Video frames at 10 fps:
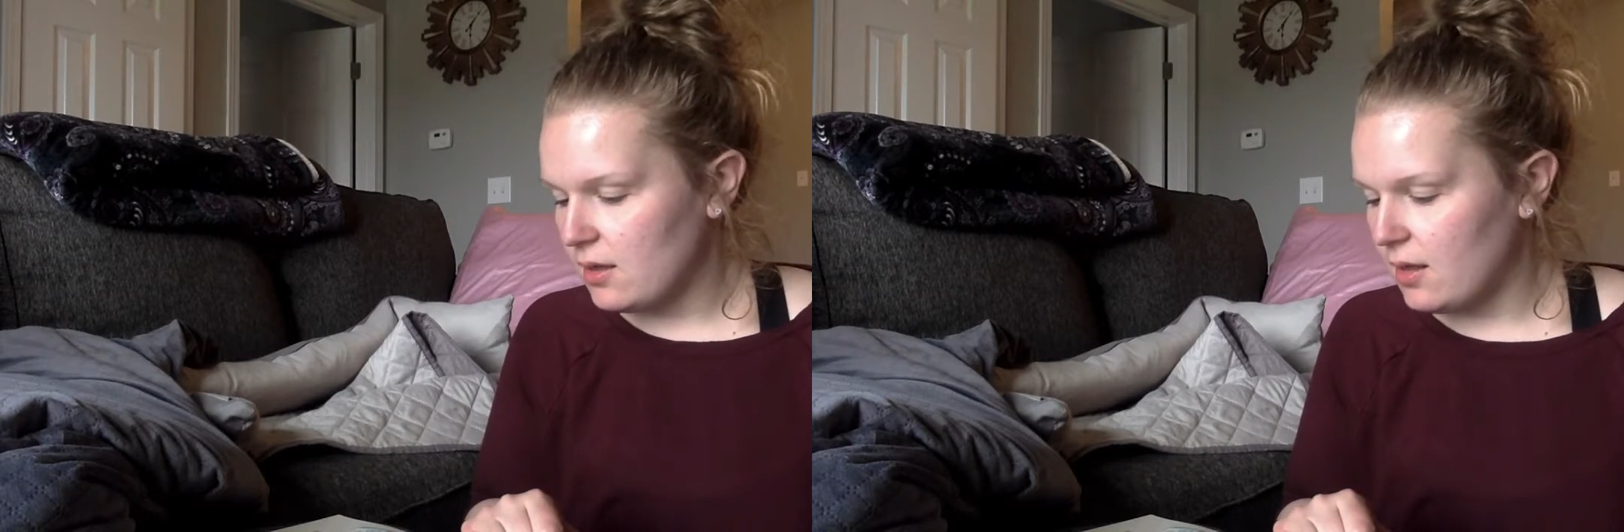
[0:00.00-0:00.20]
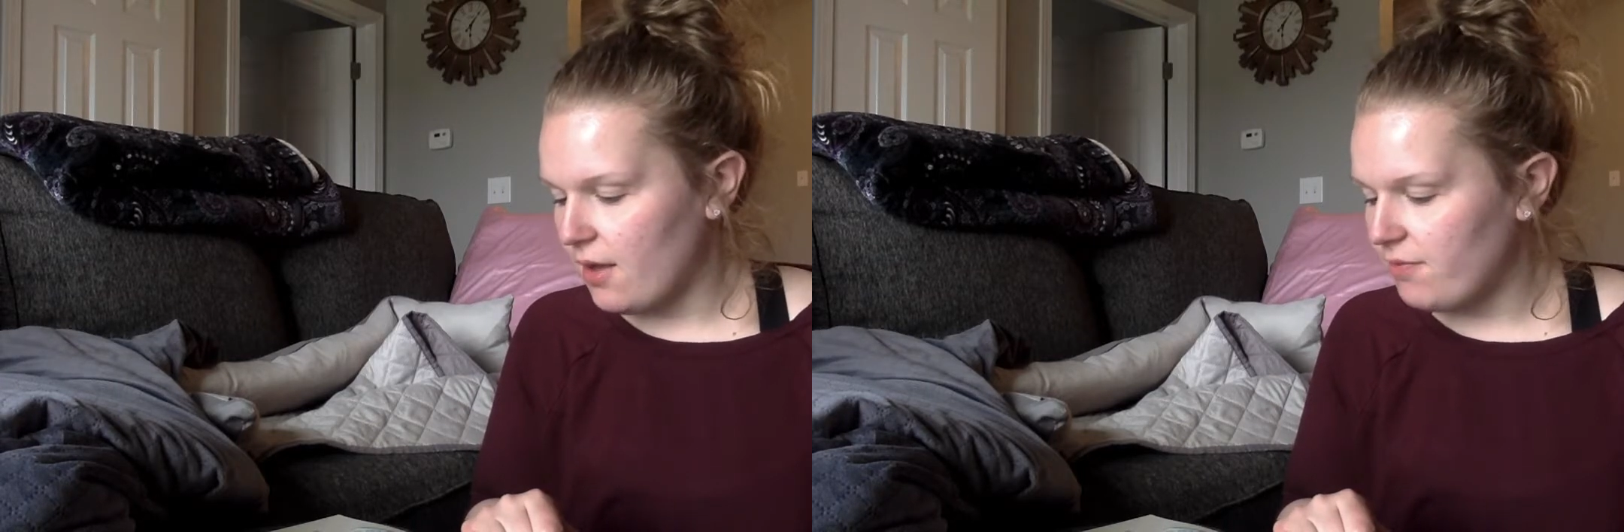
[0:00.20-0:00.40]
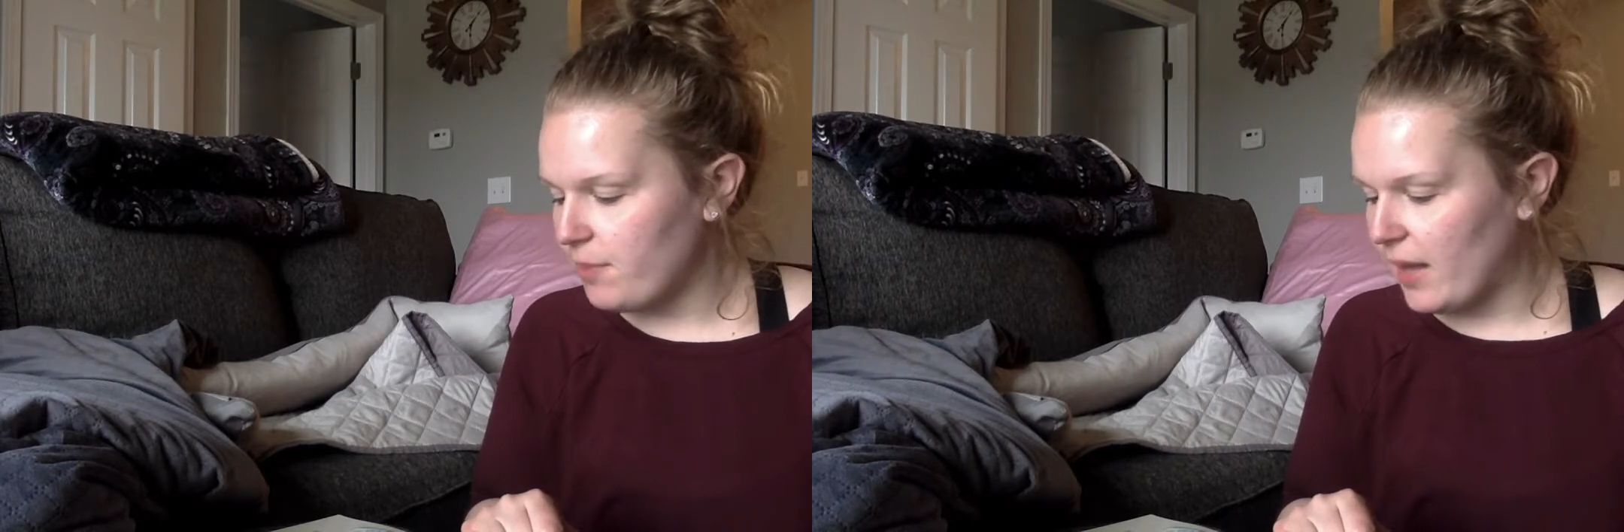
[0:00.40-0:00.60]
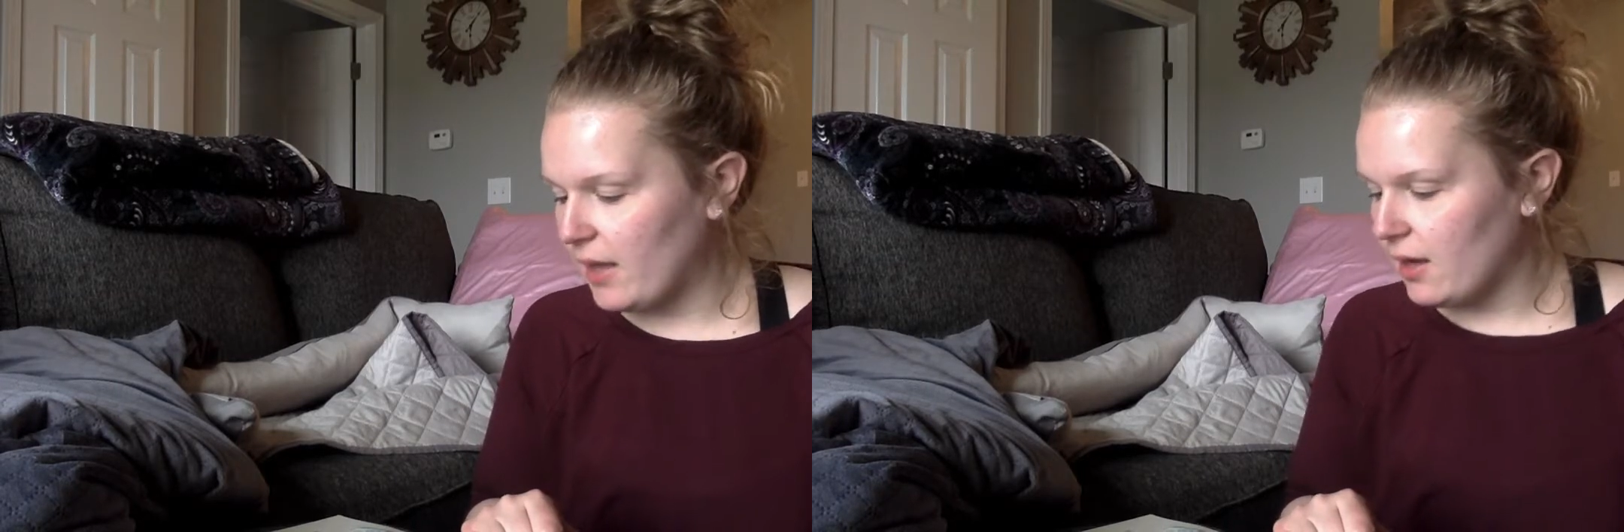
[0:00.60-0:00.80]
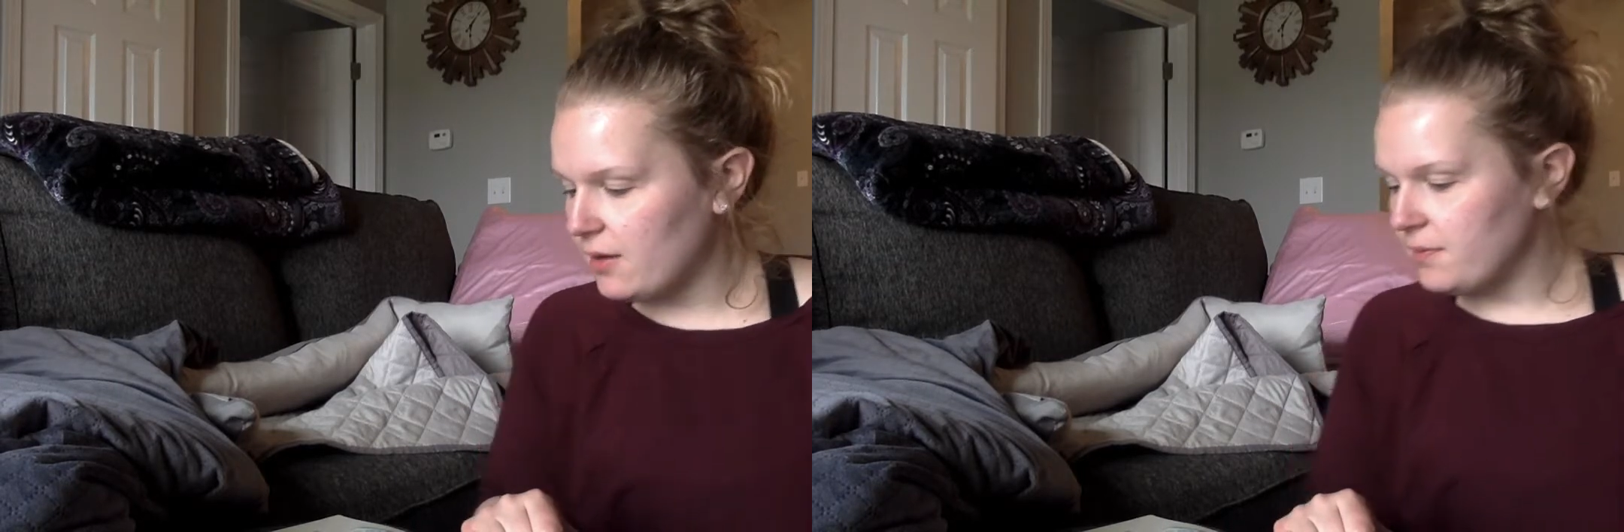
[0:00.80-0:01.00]
Love
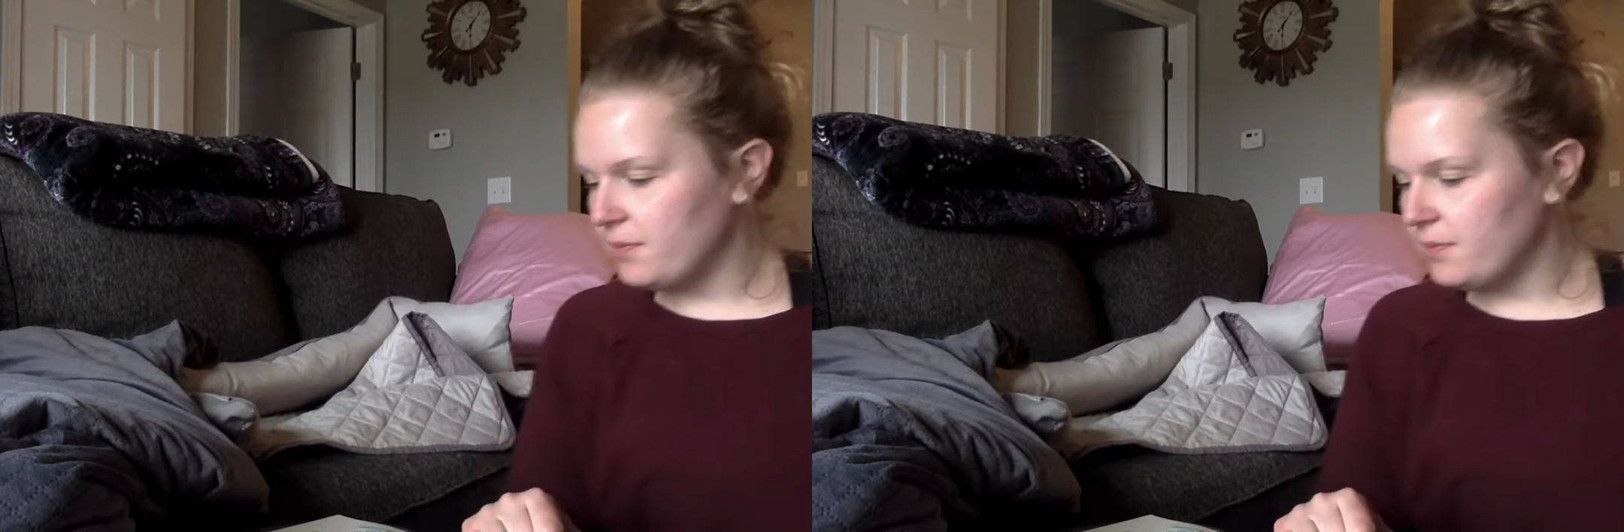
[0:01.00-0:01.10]
Bella.